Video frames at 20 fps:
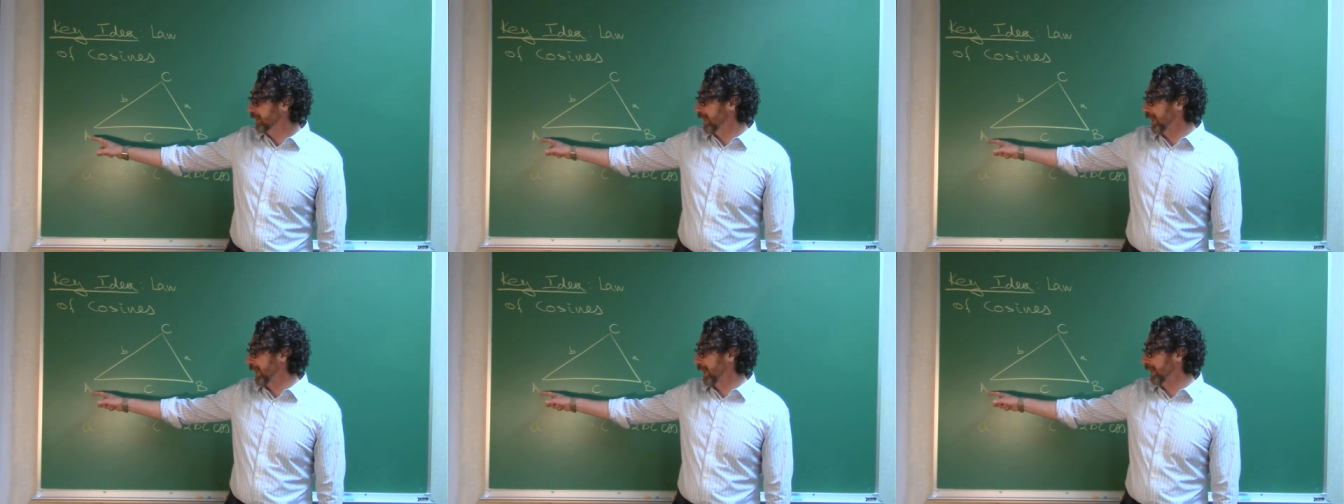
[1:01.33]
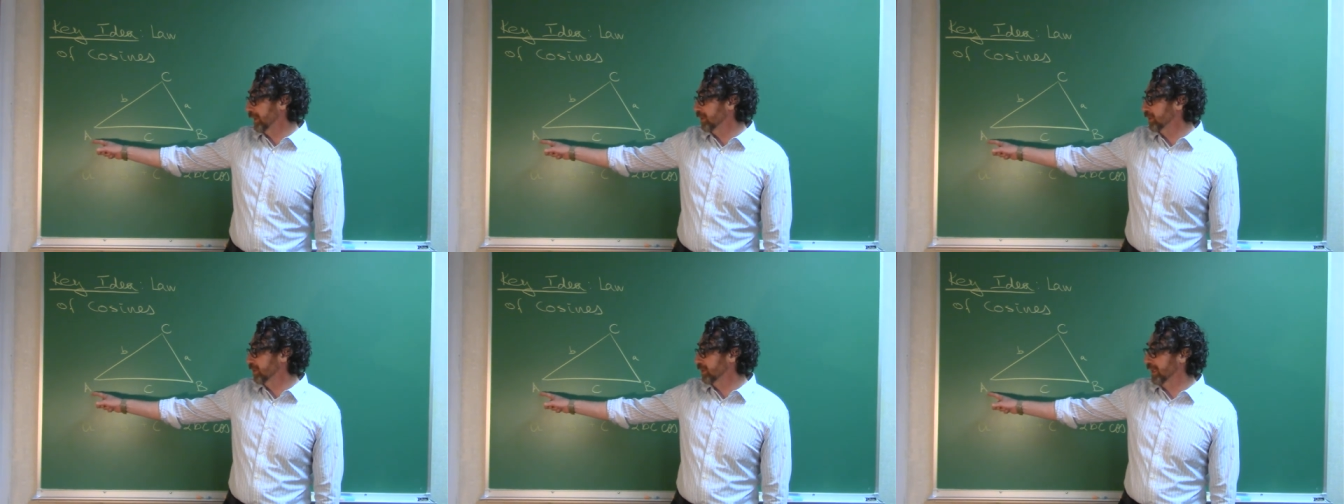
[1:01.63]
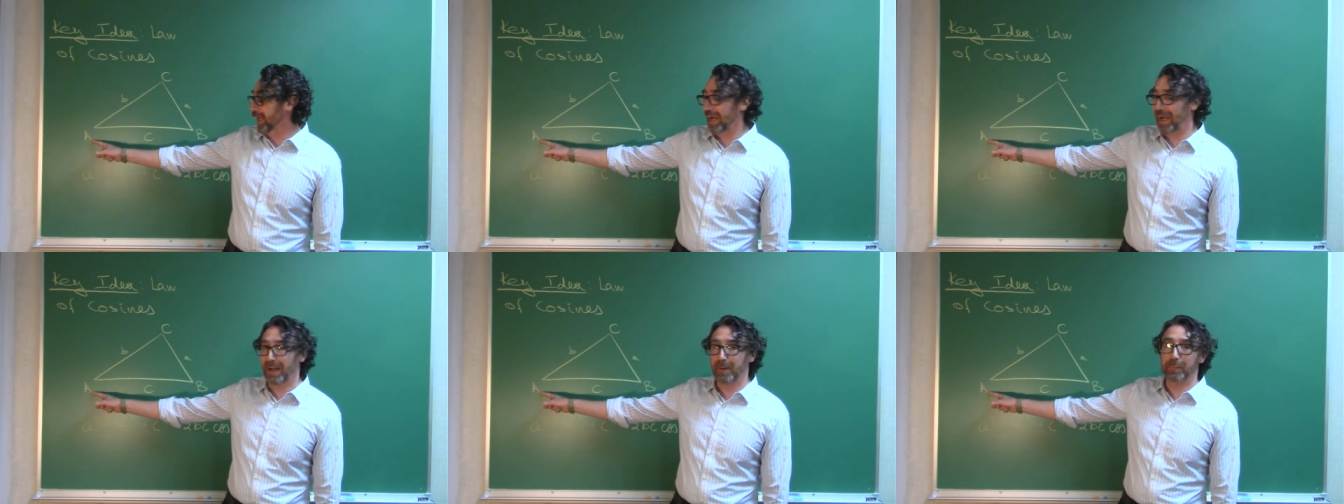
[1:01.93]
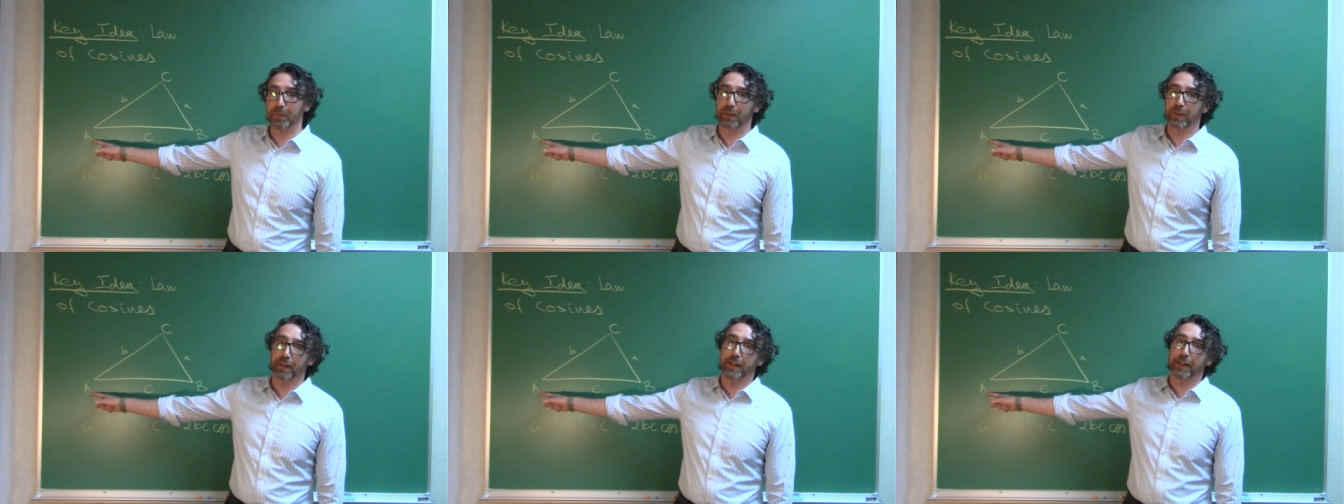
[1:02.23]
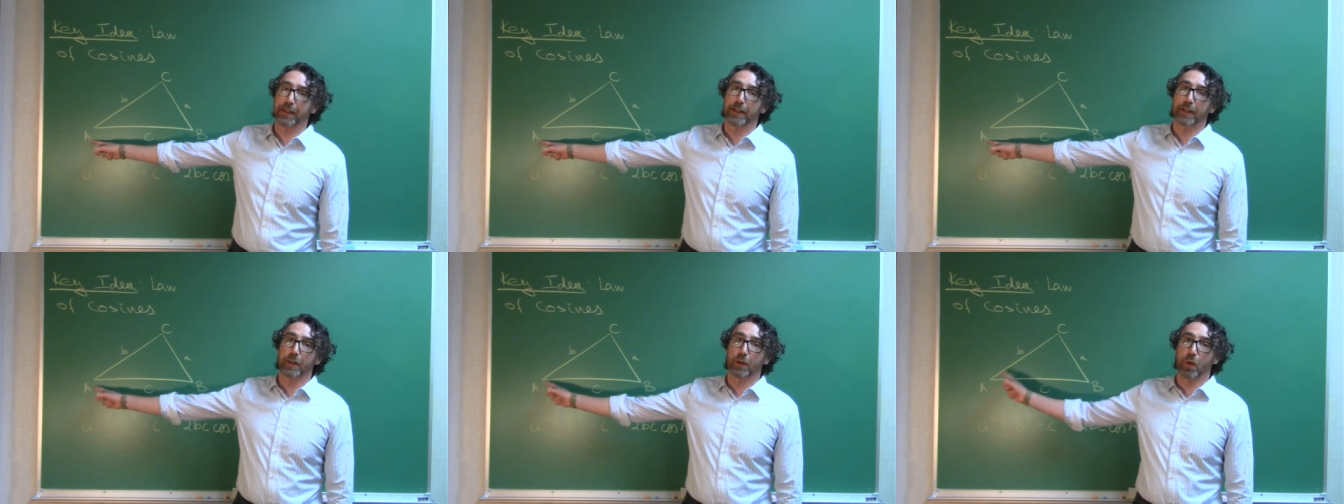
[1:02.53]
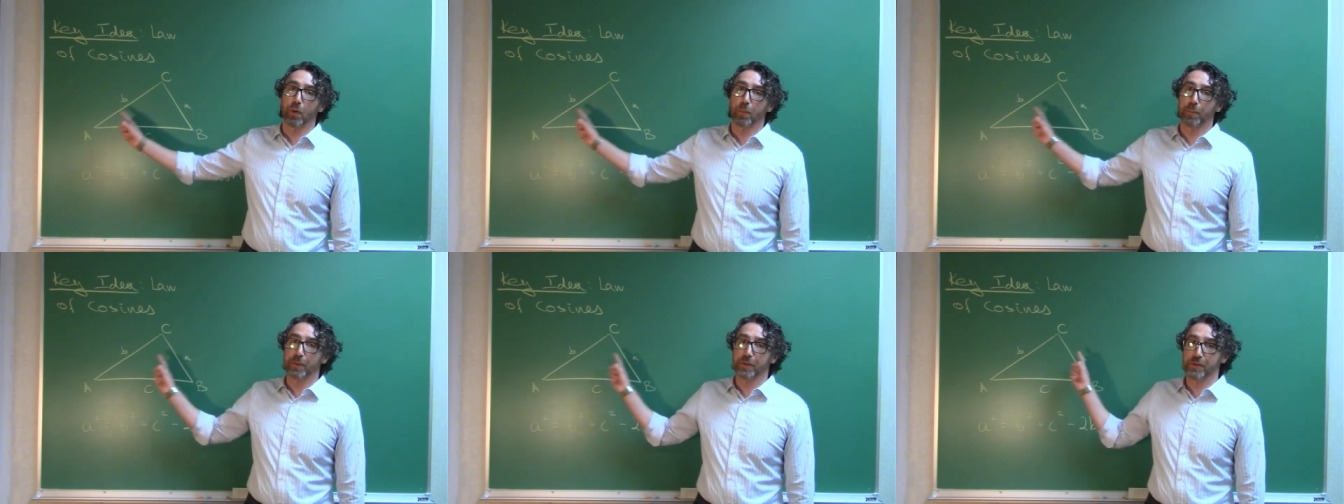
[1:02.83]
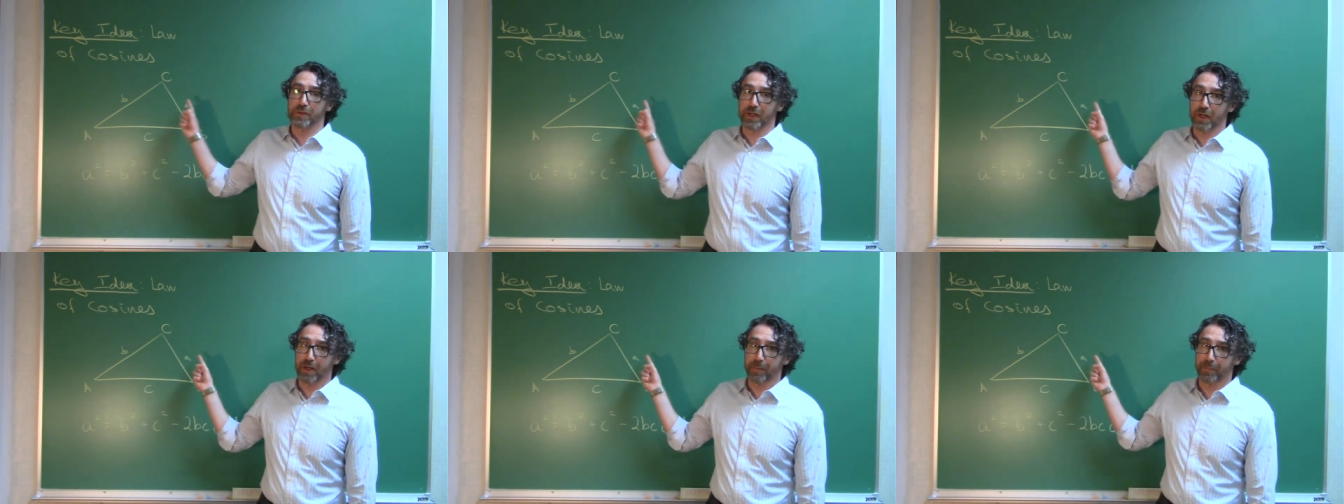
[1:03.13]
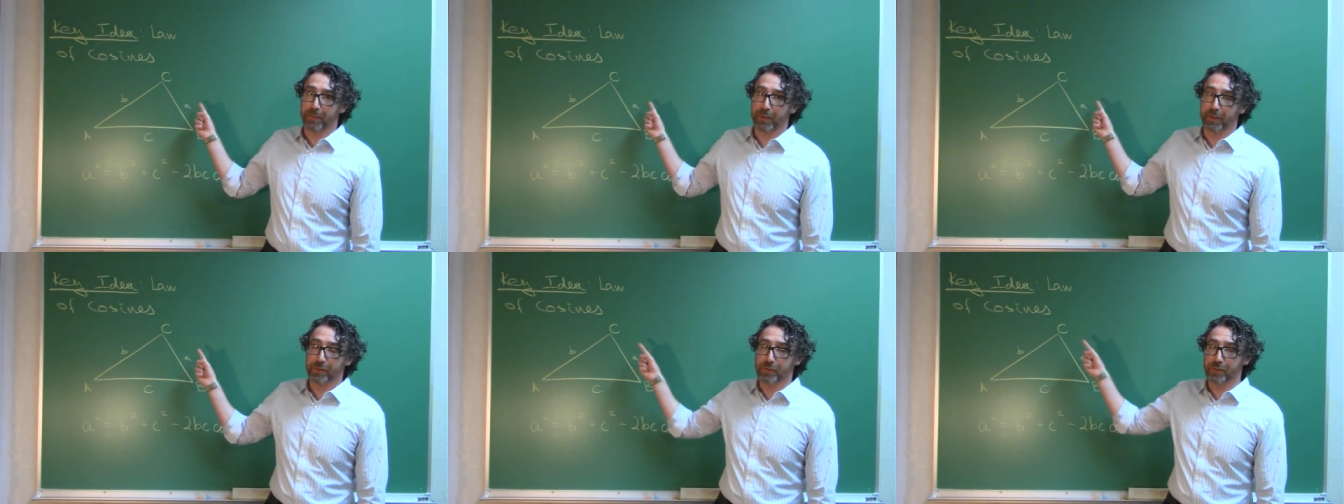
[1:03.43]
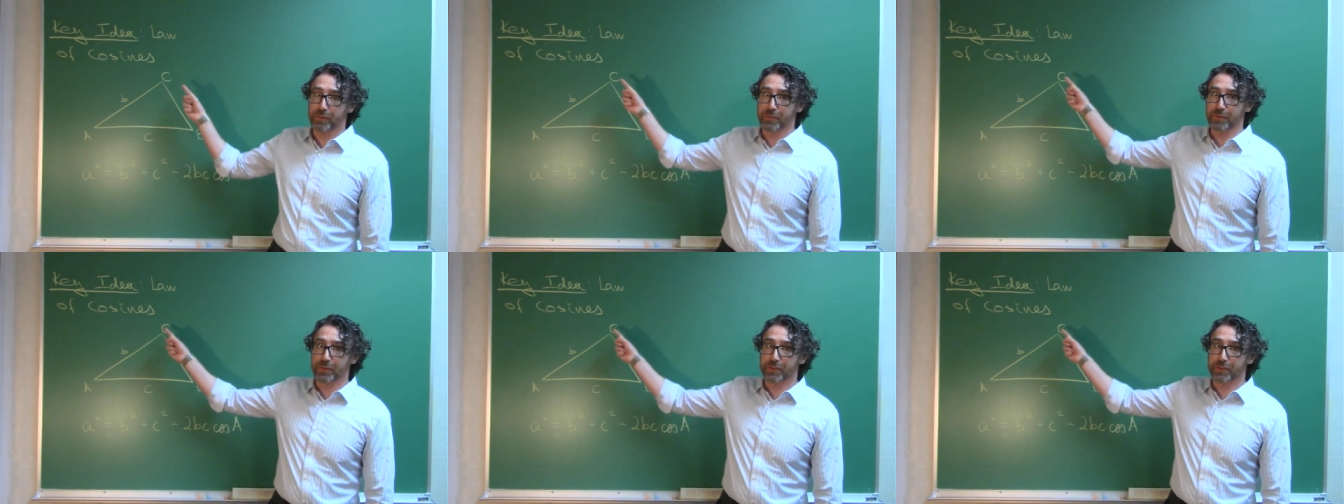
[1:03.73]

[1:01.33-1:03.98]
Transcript: angle capital A opens up onto